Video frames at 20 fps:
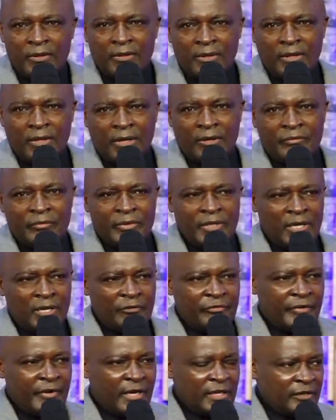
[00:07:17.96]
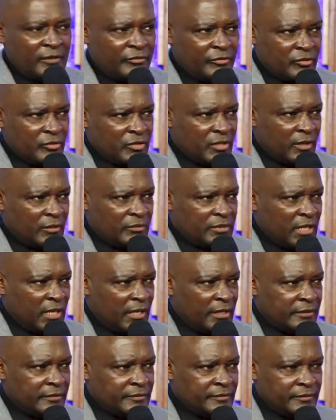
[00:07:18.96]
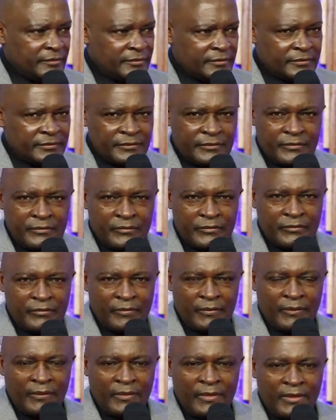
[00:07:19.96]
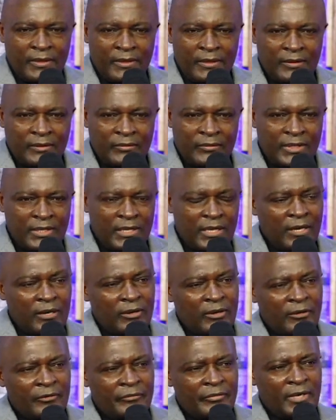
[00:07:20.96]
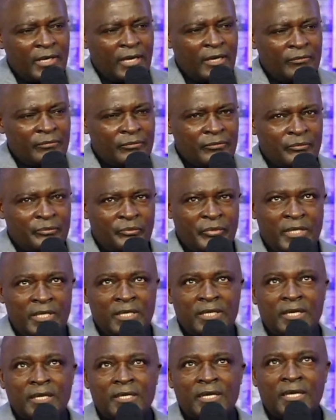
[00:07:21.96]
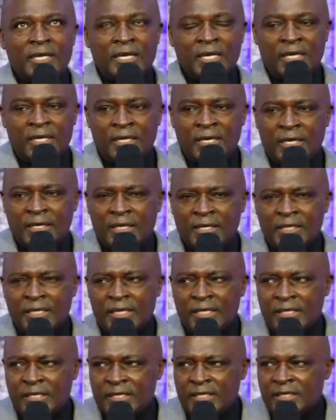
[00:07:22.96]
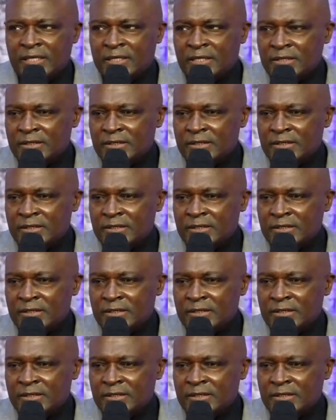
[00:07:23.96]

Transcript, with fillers: I've been a father for some time. But now I'm playing in, another league,